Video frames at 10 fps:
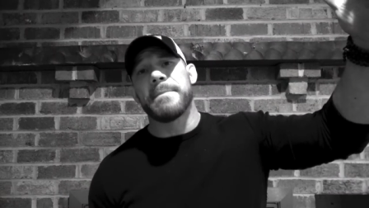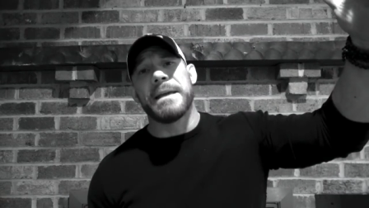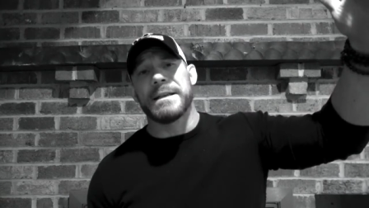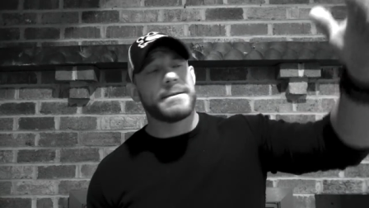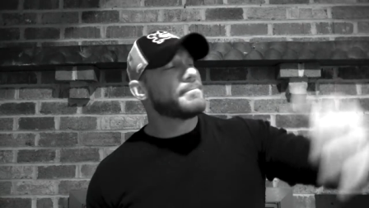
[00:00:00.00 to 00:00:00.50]
and
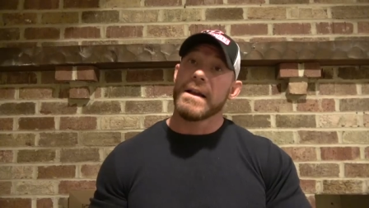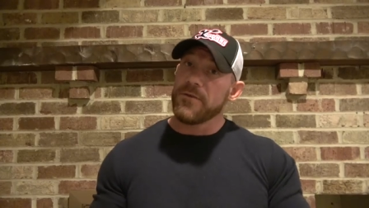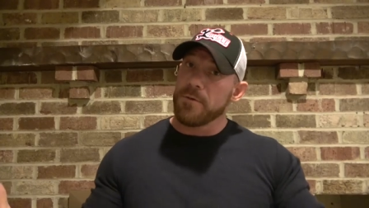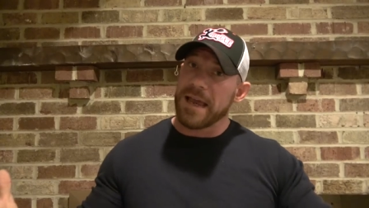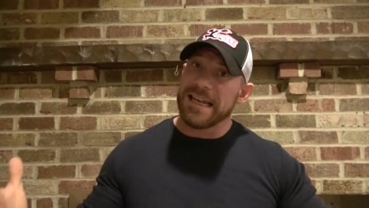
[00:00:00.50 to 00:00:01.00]
babies. Some
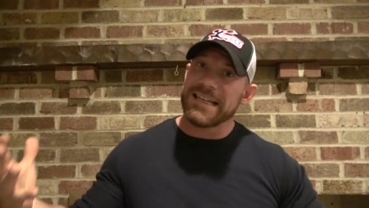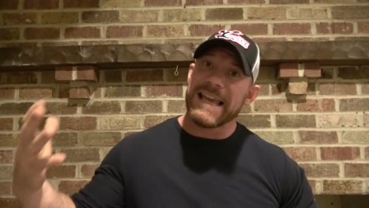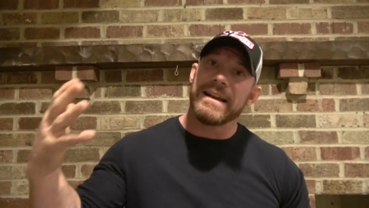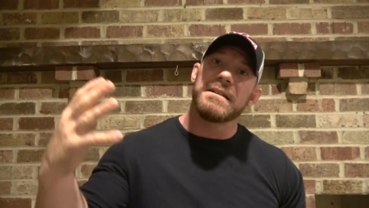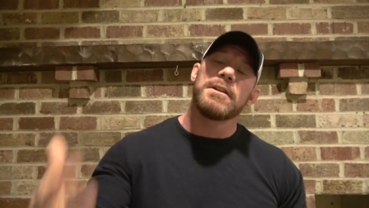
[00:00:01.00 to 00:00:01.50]
of you may need to
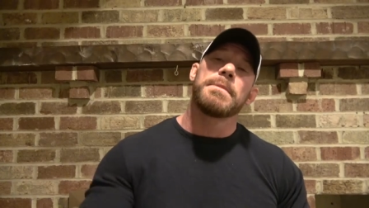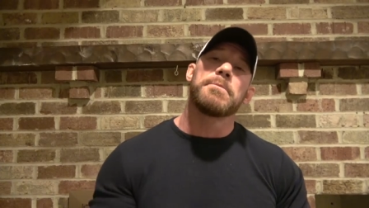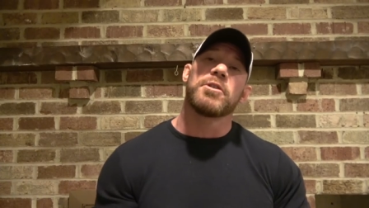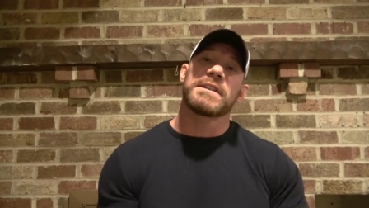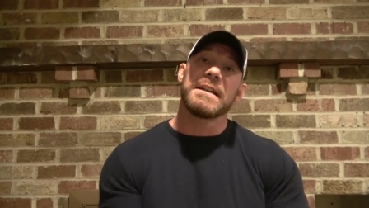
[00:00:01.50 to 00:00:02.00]
get a little bit
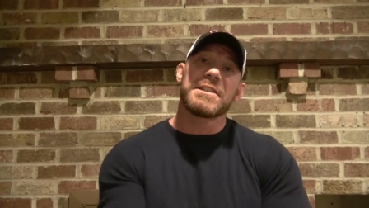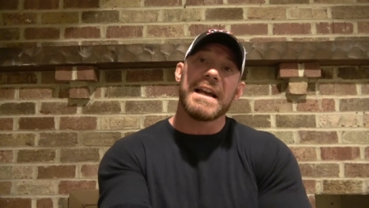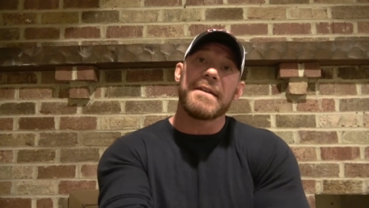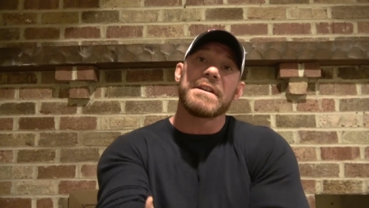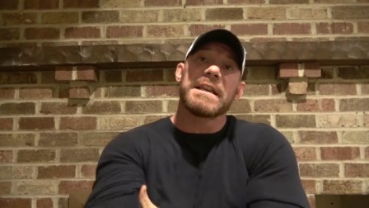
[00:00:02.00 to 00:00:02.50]
more
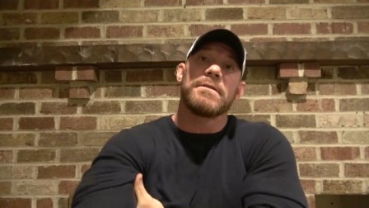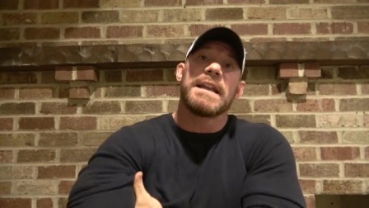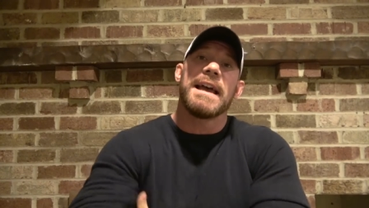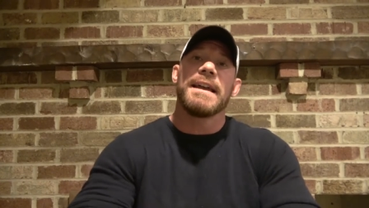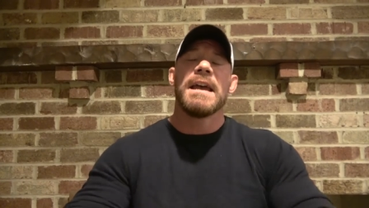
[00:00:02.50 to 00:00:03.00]
sunshine every single
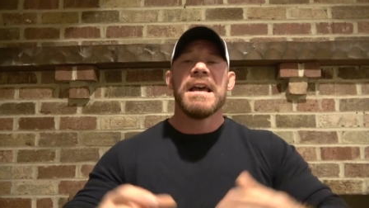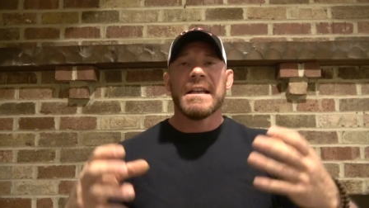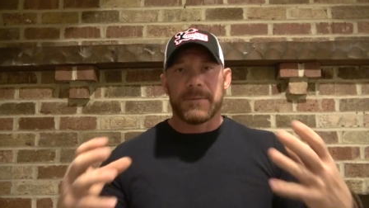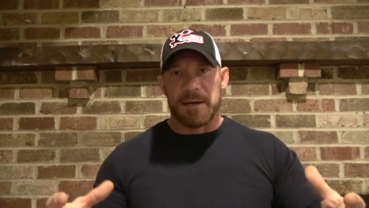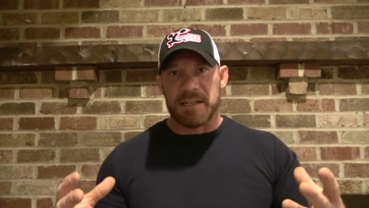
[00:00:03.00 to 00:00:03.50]
day,
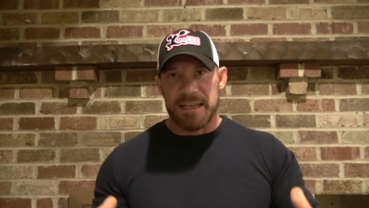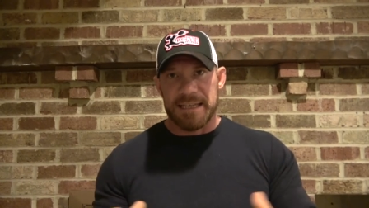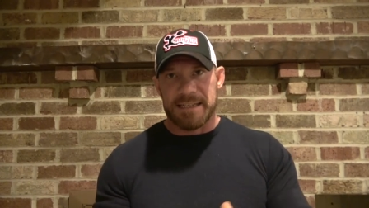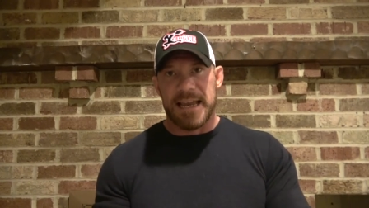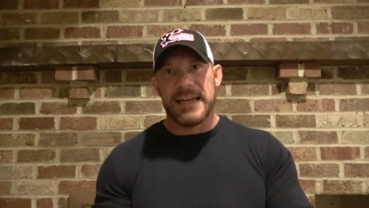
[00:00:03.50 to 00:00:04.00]
especially
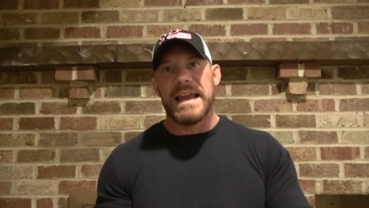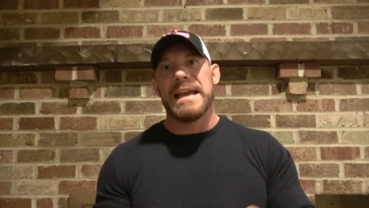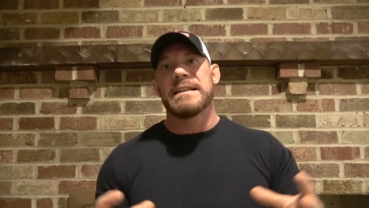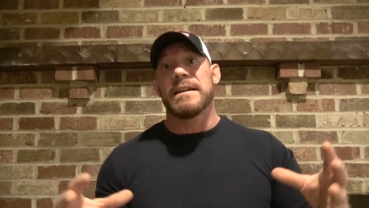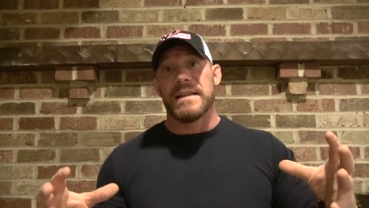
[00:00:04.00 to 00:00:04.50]
this day and
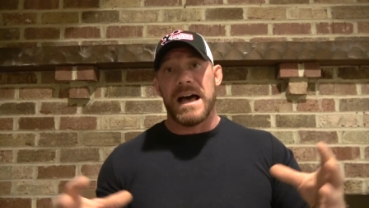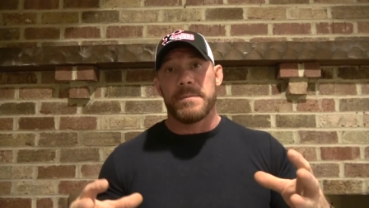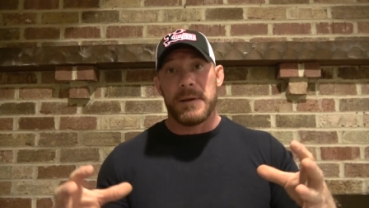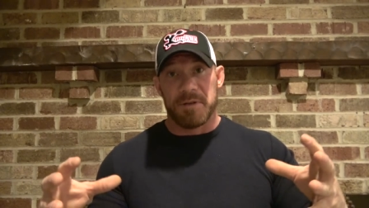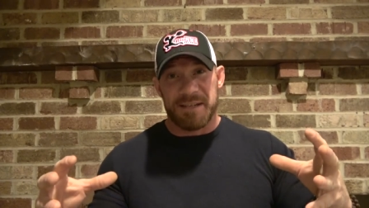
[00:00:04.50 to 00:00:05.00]
age. A lot
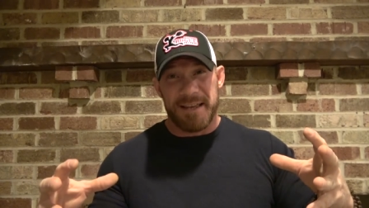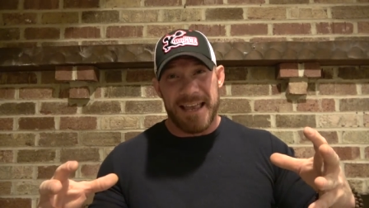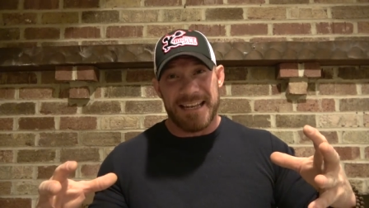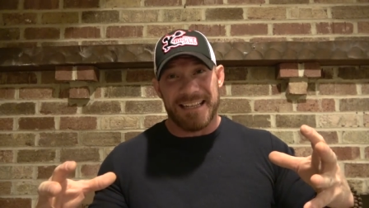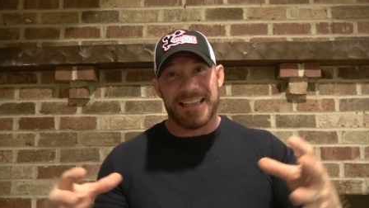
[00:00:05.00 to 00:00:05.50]
of people
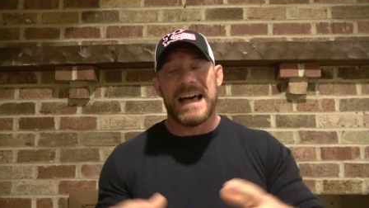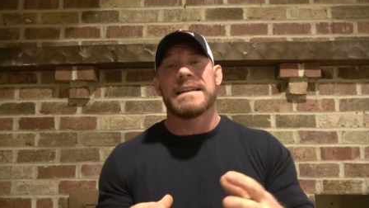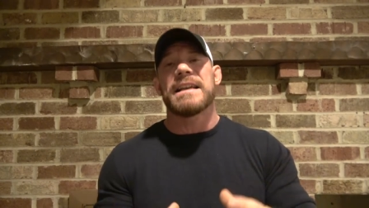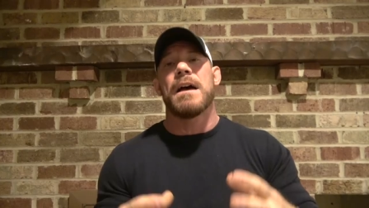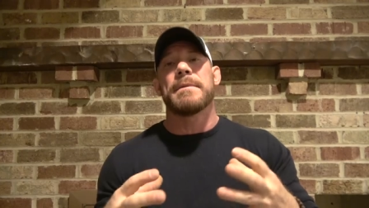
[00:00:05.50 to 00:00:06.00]
spend a
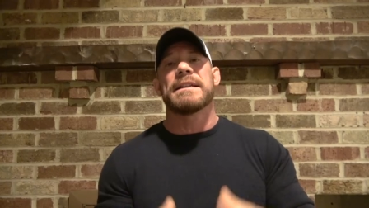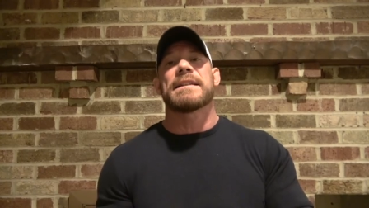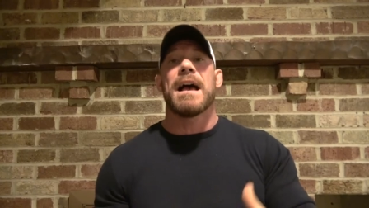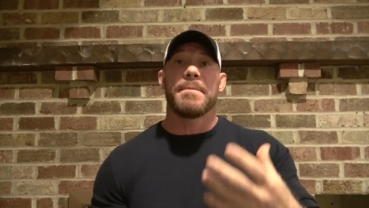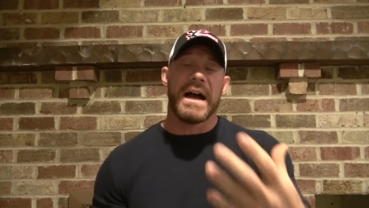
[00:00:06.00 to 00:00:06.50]
lot of time
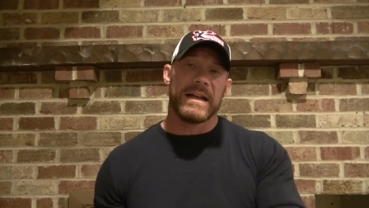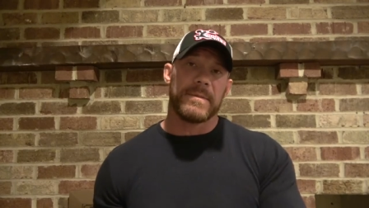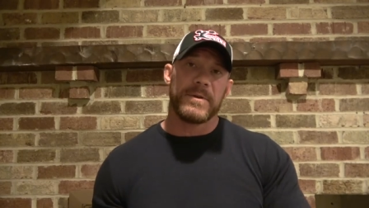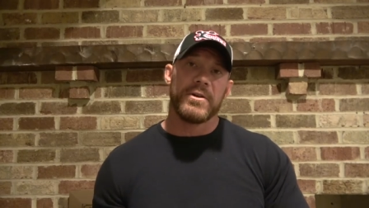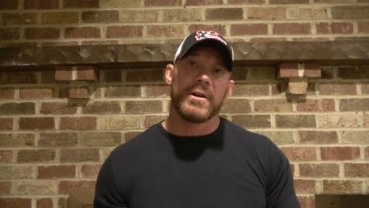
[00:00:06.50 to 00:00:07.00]
inside behind a
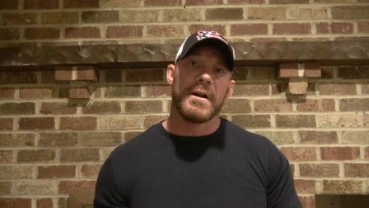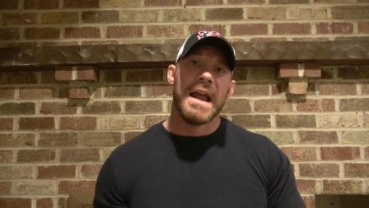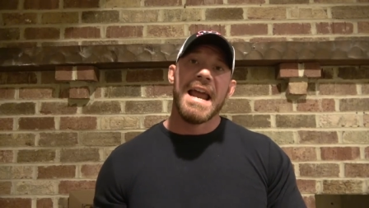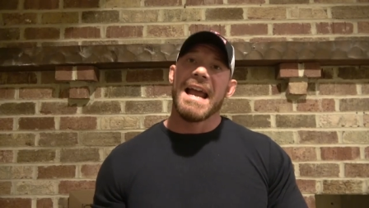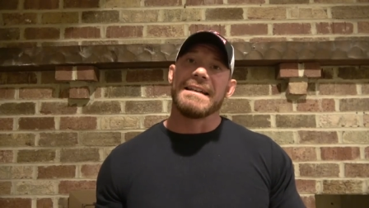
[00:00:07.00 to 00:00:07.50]
computer
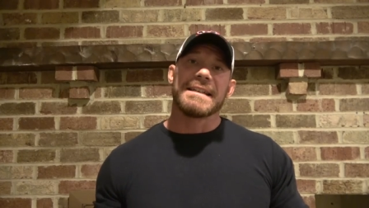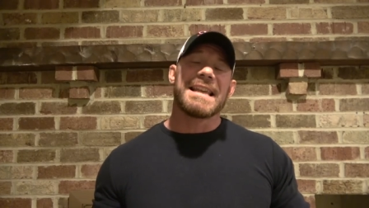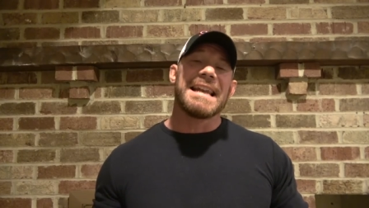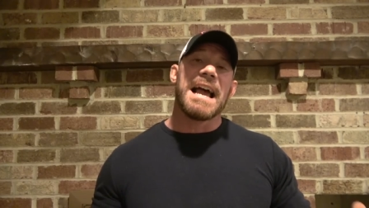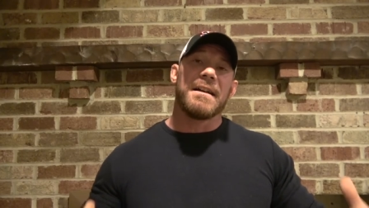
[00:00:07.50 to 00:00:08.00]
and
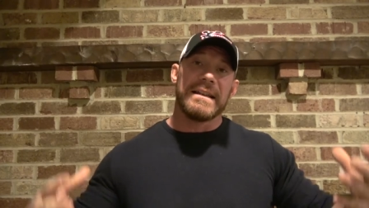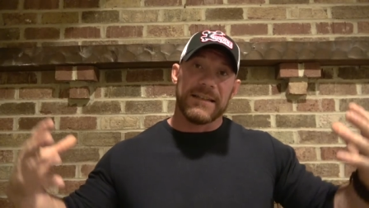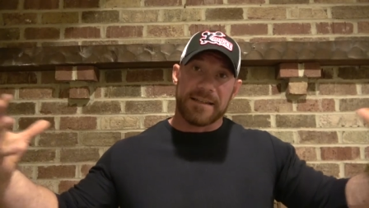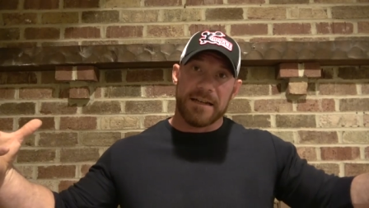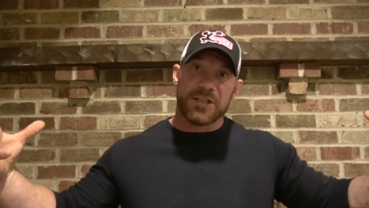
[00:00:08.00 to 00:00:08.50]
just getting out in
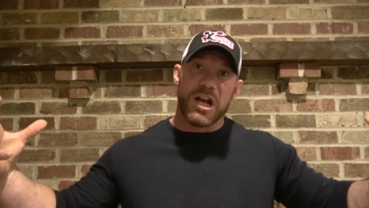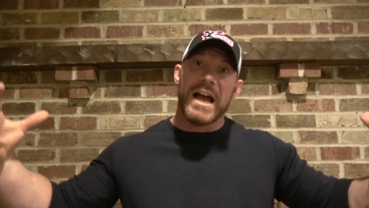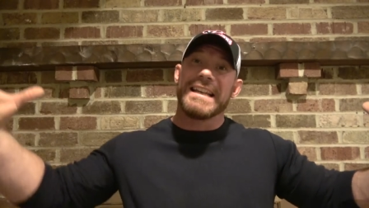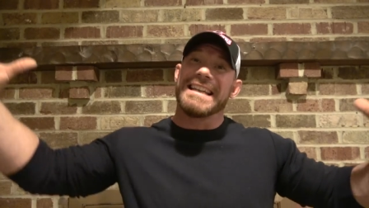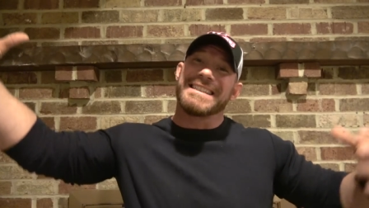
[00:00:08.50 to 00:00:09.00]
the
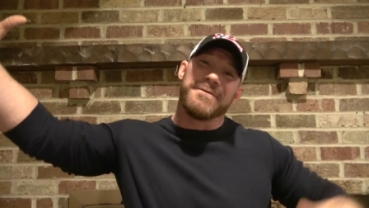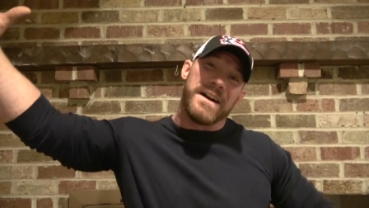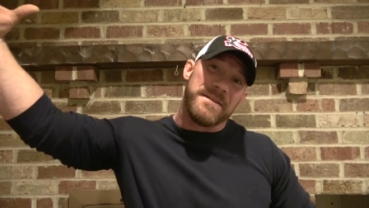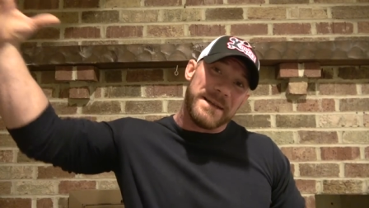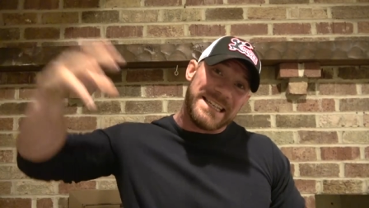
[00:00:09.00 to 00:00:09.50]
sunshine, get some
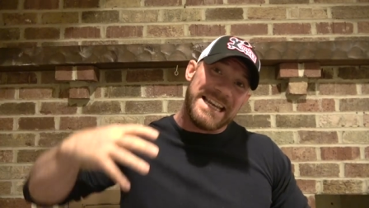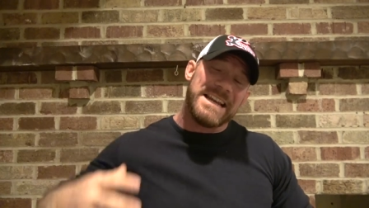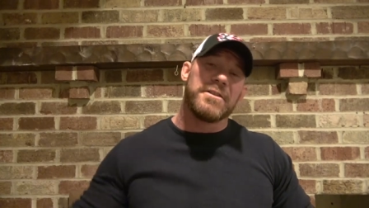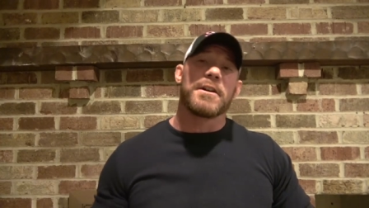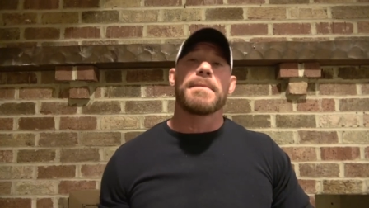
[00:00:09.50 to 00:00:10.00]
vitamin
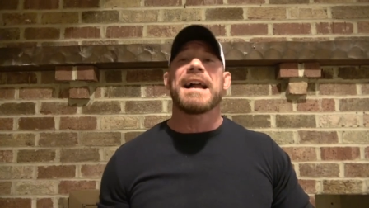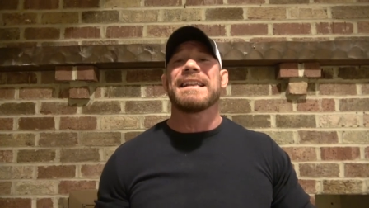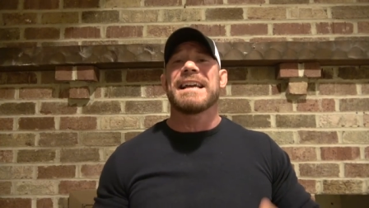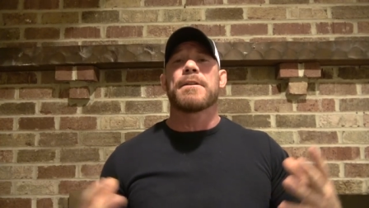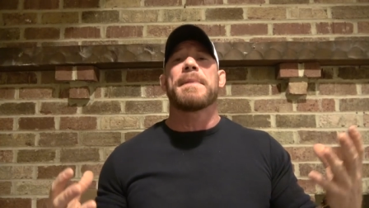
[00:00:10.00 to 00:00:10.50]
D on your
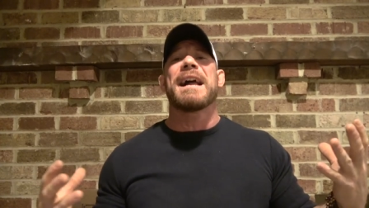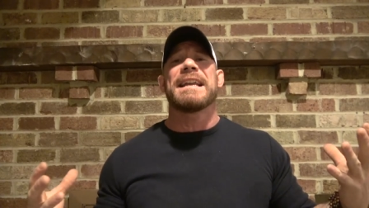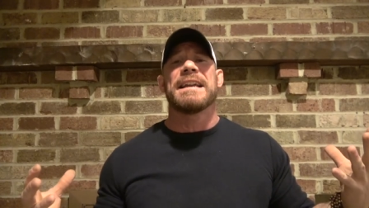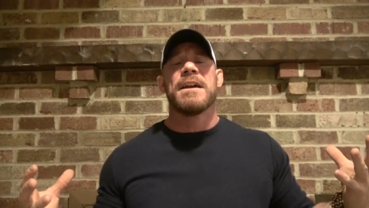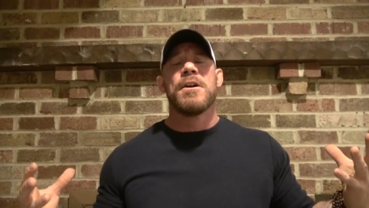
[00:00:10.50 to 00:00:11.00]
body, let your
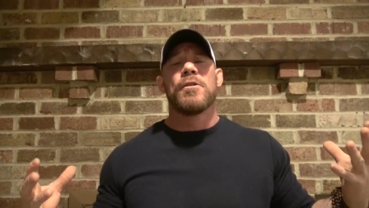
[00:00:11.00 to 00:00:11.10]
body